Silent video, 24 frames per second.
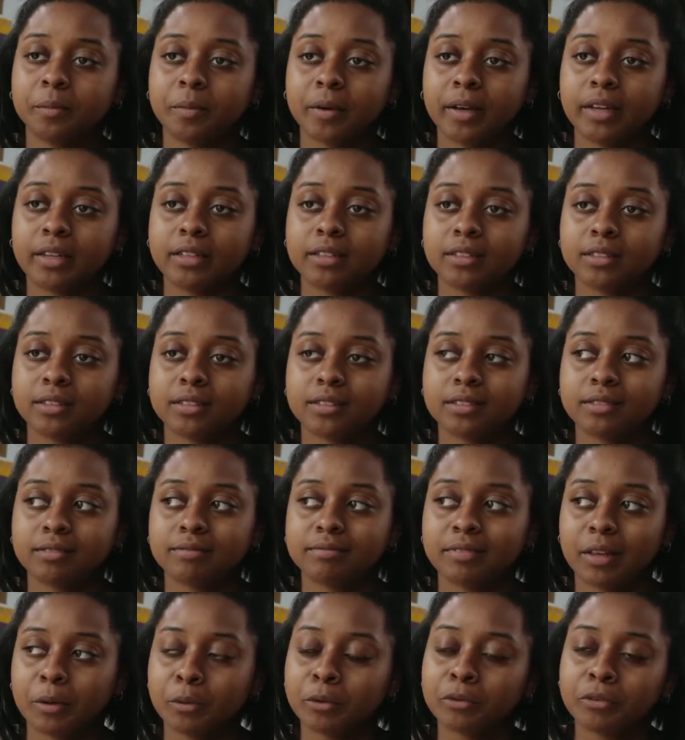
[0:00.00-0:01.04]
but
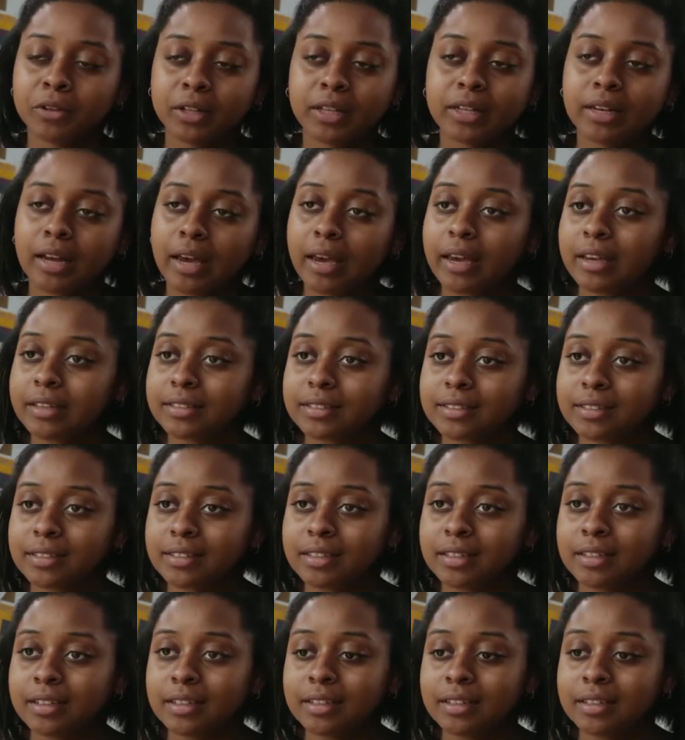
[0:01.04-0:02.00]
they were really nice.